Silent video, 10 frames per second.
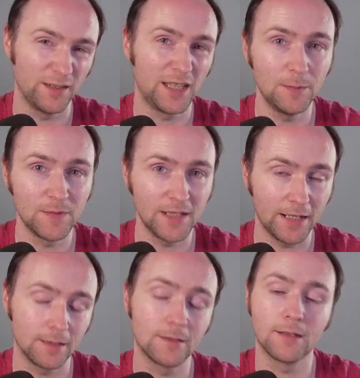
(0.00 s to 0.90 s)
they came
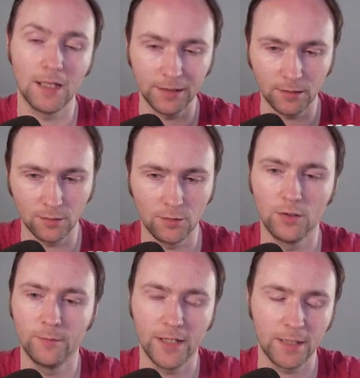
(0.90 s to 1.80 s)
second and they got
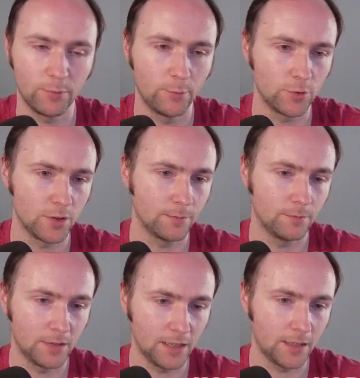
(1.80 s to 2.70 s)
automatic promotion.
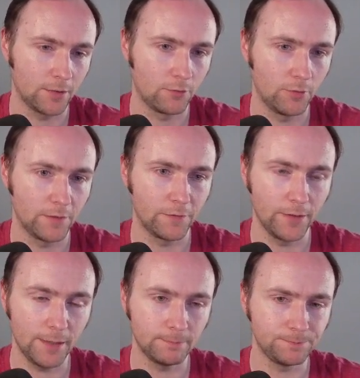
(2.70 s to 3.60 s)
Great for
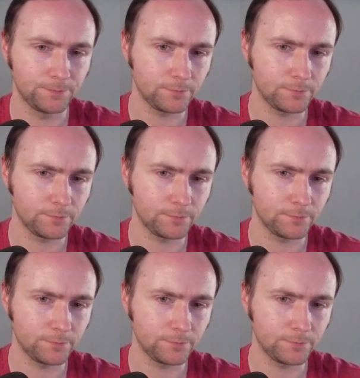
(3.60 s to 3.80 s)
them.